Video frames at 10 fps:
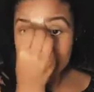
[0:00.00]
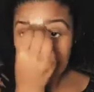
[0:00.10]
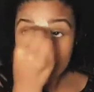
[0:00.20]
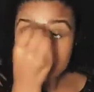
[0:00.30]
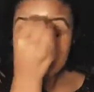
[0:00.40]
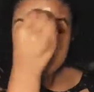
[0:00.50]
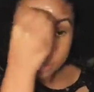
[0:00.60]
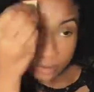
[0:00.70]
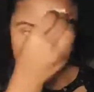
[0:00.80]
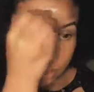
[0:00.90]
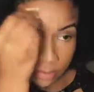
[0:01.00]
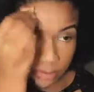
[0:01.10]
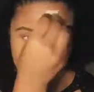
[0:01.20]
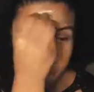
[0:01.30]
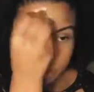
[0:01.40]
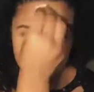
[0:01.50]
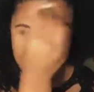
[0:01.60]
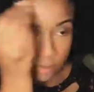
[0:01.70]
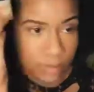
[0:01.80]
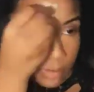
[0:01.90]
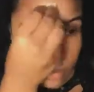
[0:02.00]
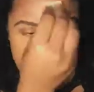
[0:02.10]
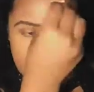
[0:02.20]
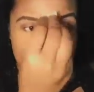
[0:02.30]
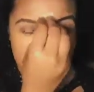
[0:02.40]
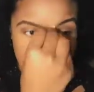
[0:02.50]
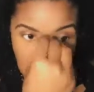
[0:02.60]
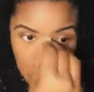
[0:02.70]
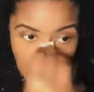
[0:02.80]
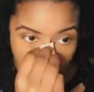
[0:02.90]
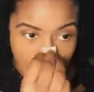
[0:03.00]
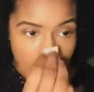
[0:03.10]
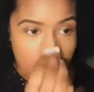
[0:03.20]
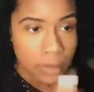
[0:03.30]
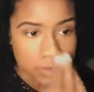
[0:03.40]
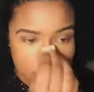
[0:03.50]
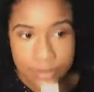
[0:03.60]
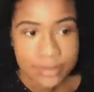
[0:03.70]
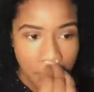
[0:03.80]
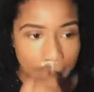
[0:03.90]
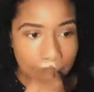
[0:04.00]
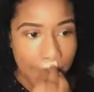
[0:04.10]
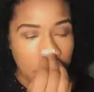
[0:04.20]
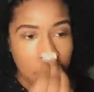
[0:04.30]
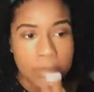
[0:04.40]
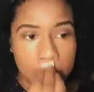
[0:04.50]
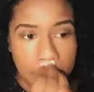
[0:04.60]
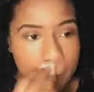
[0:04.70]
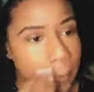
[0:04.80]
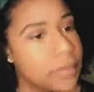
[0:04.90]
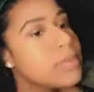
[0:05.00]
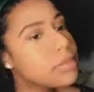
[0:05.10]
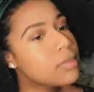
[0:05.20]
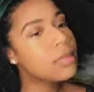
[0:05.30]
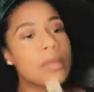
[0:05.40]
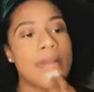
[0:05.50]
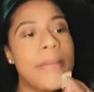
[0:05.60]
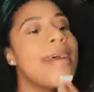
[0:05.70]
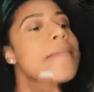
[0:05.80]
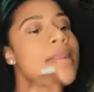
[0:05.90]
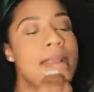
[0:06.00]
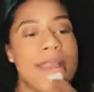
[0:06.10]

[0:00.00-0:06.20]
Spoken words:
For your life. If you don't blend, everybody will see what you did. You don't want nobody to see what you did.